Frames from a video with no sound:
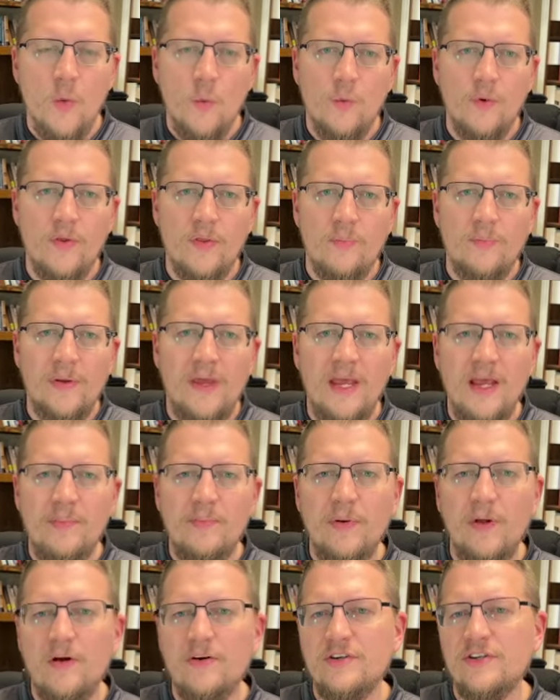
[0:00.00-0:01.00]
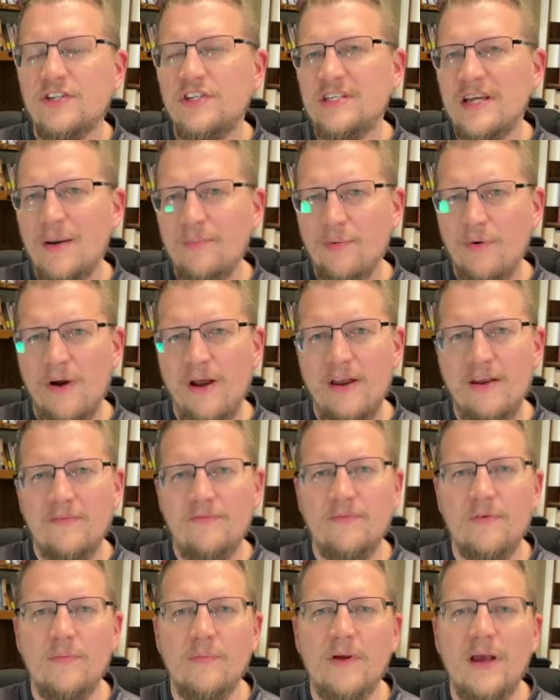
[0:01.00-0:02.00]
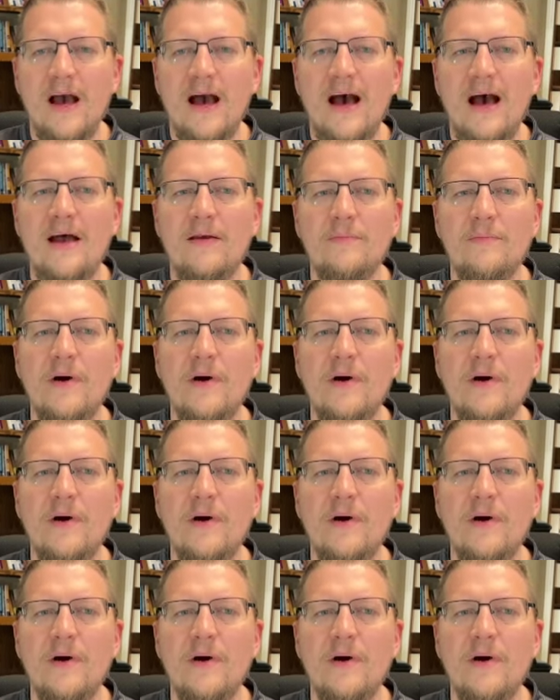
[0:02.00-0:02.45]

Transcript: where the people are separated from God,